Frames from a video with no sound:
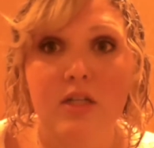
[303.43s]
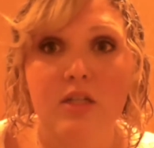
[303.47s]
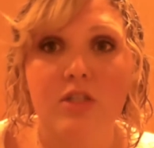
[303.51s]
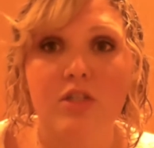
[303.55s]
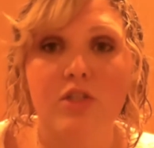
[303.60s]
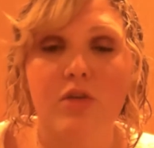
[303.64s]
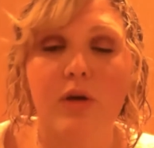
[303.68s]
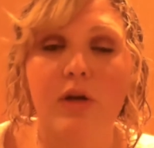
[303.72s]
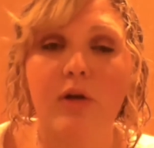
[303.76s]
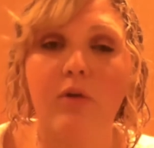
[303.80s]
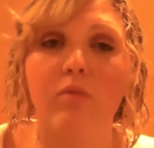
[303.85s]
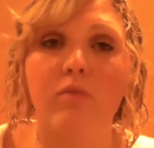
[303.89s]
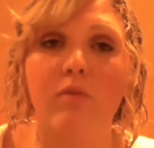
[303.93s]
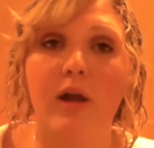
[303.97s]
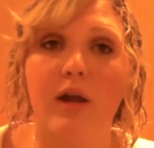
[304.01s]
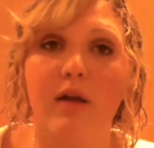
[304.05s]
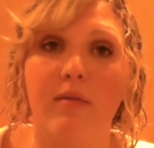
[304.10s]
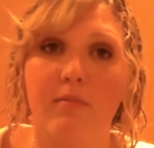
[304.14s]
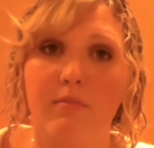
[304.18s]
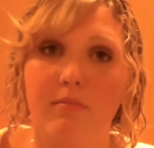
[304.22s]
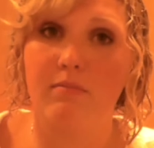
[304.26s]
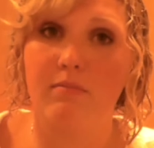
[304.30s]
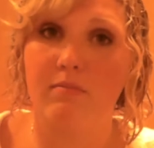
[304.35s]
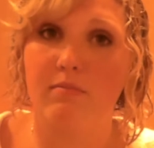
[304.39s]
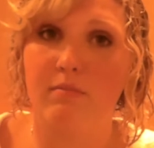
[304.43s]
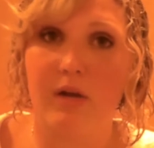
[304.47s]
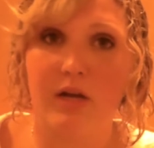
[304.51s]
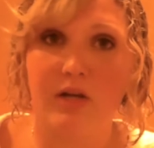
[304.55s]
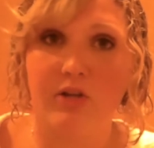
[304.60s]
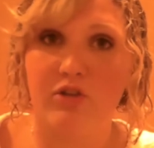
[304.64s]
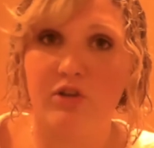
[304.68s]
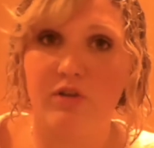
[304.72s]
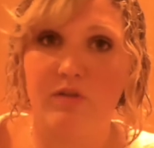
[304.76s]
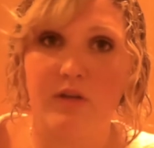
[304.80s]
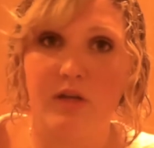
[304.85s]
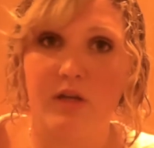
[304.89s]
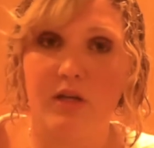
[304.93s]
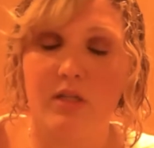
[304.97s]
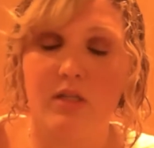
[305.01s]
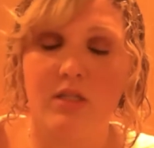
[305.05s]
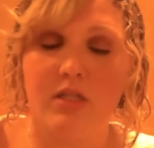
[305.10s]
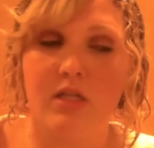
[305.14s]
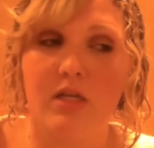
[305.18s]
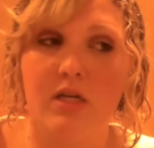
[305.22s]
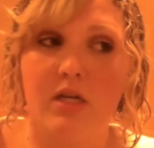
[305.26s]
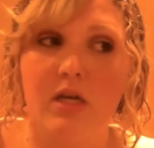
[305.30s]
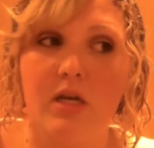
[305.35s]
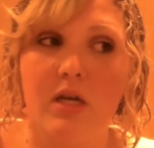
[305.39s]
So I don't write my
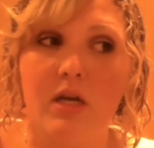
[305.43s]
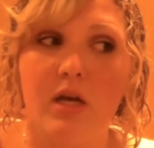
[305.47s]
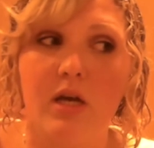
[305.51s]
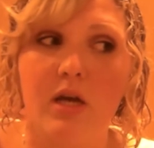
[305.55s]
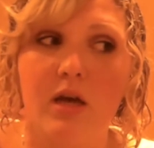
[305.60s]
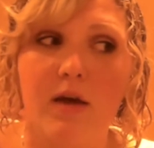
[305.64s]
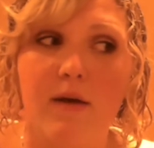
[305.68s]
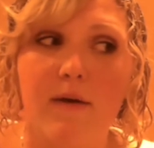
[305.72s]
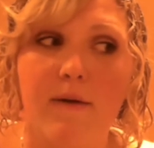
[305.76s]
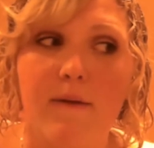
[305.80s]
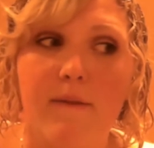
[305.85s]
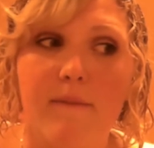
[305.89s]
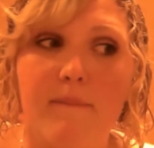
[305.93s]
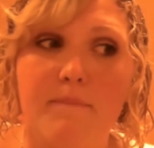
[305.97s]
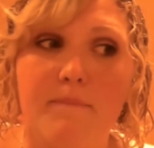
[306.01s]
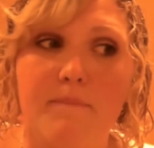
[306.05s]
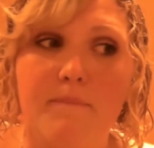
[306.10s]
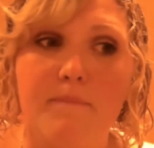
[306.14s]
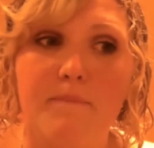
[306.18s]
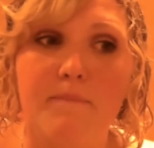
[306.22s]
trivias, um,